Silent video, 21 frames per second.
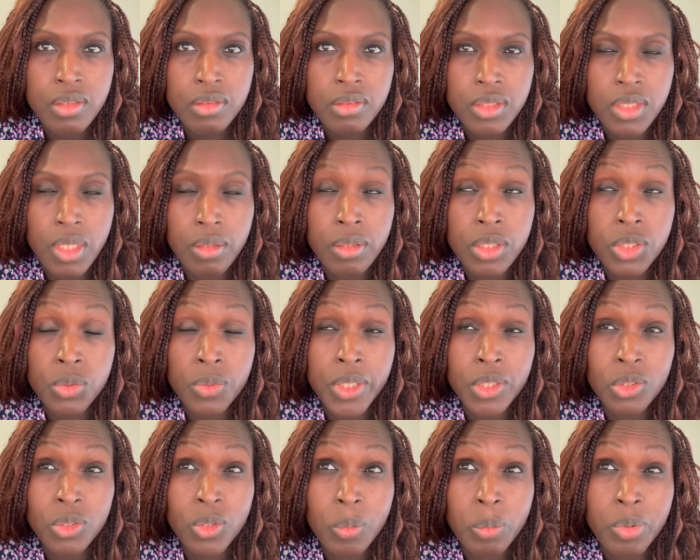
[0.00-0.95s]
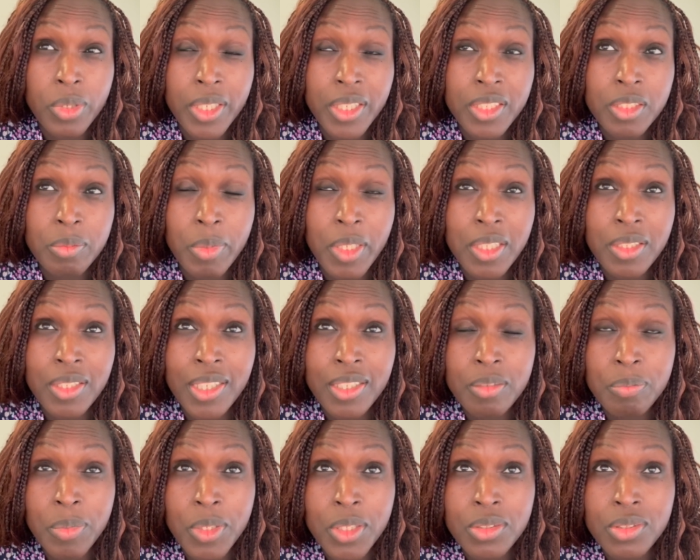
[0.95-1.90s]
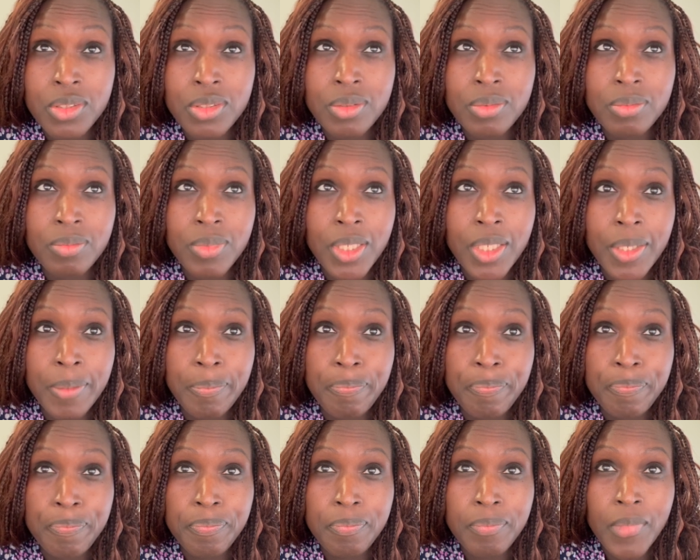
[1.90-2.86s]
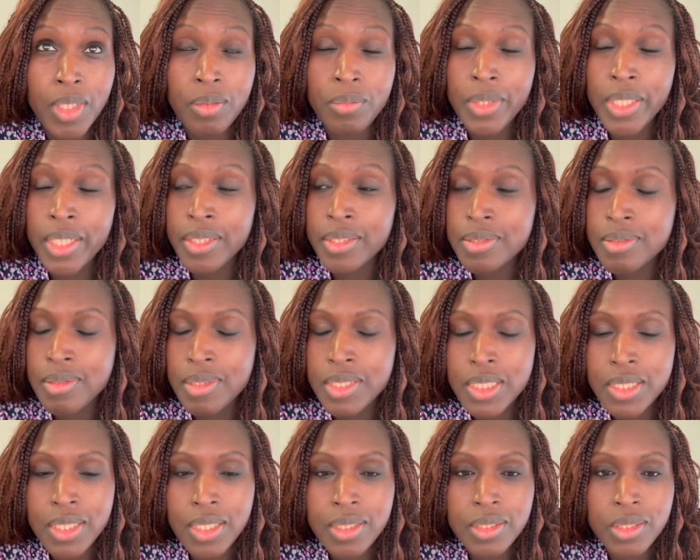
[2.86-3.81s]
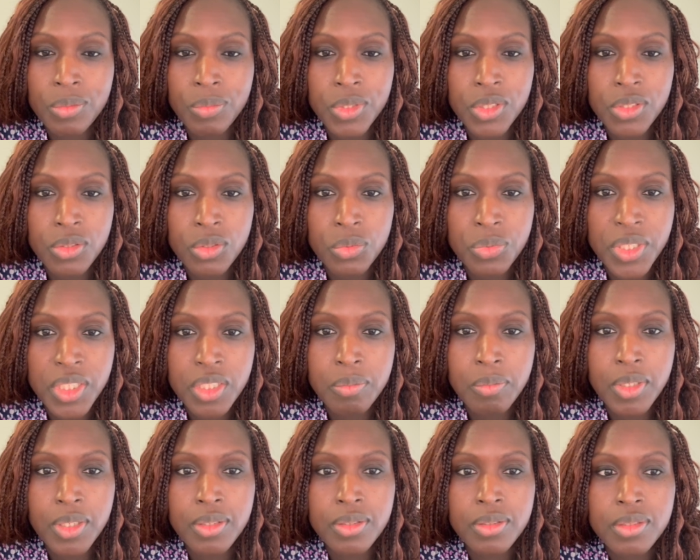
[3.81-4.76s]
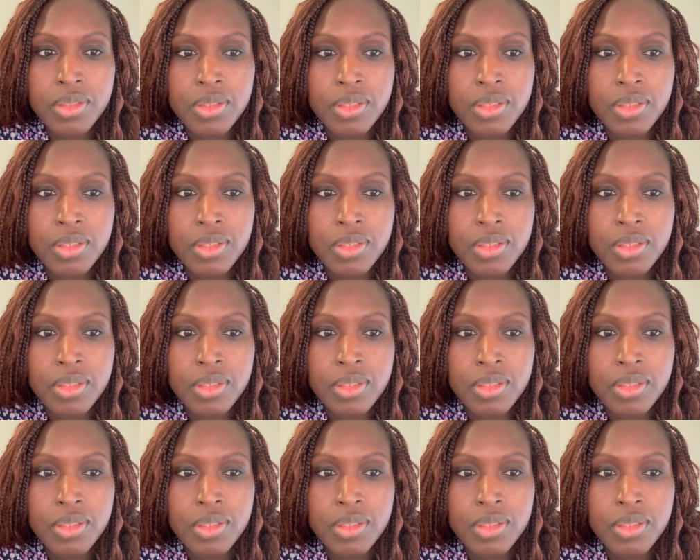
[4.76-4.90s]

So I was quite surprised by that, but anyway, I started with the treatment.